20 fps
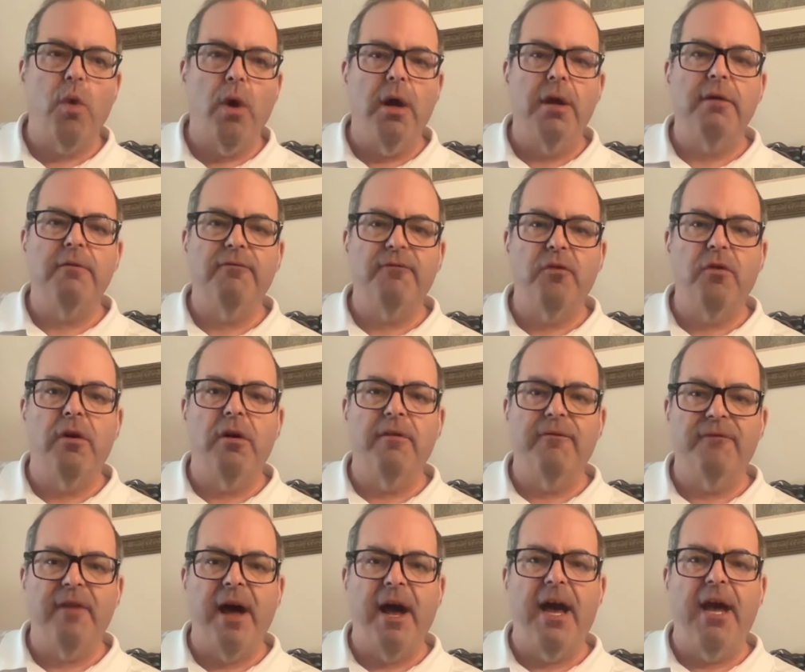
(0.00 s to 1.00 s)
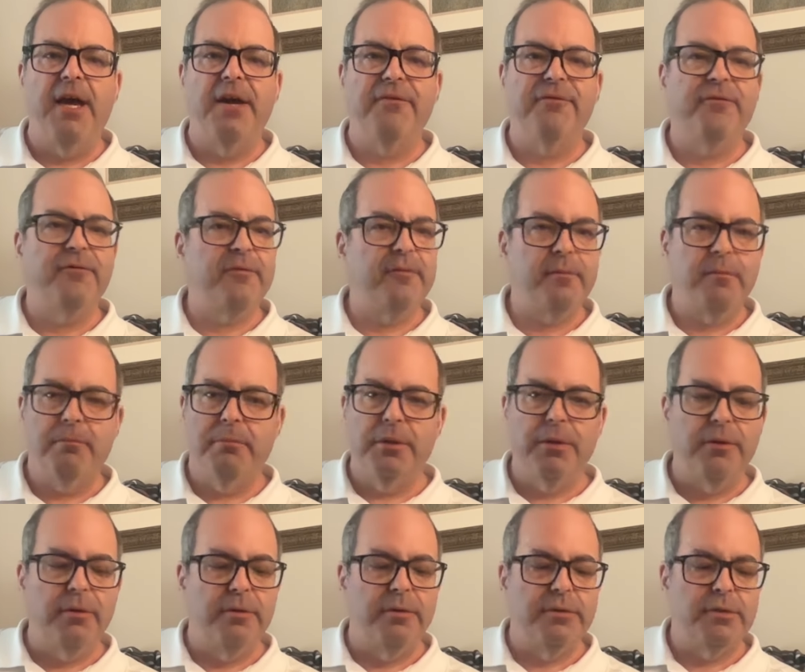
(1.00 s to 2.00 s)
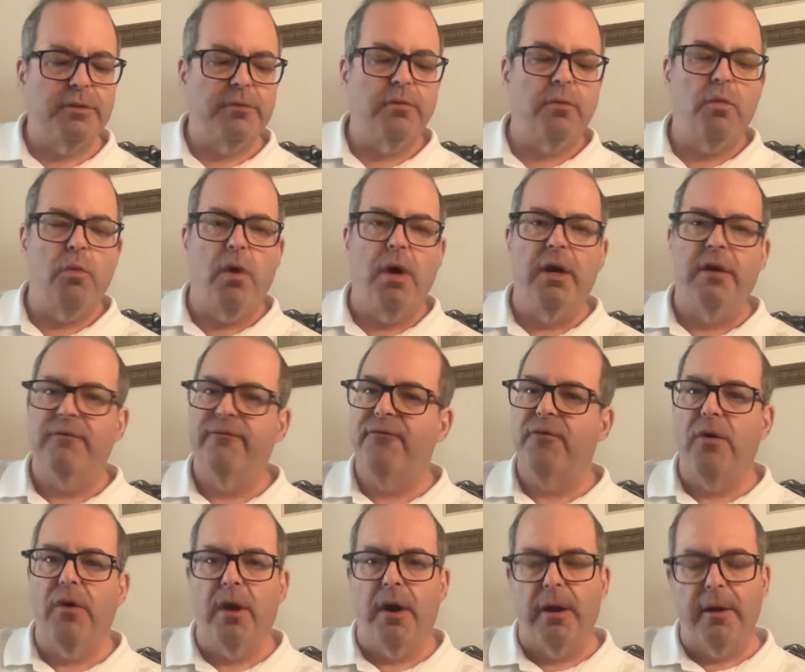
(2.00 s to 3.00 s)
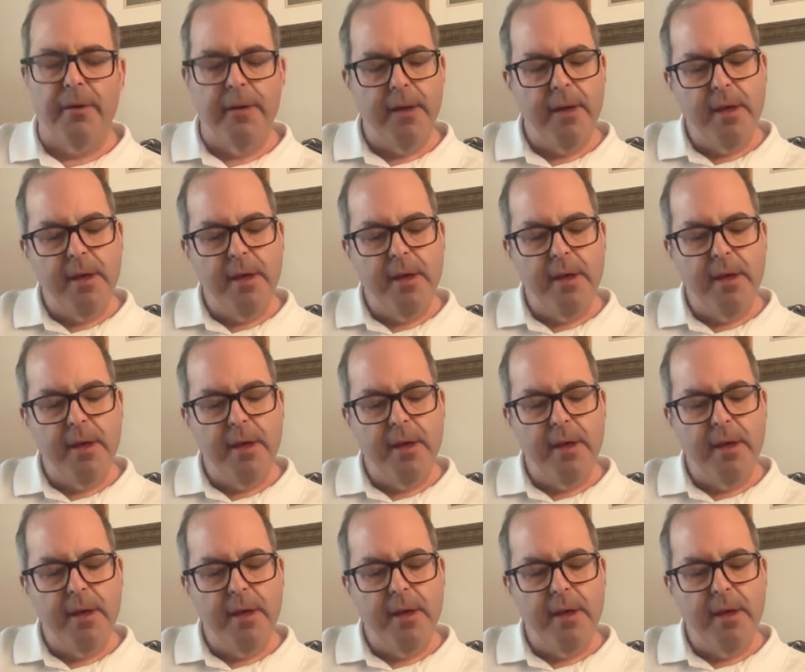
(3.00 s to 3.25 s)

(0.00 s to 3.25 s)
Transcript: 1-4-5 blues, 1-4.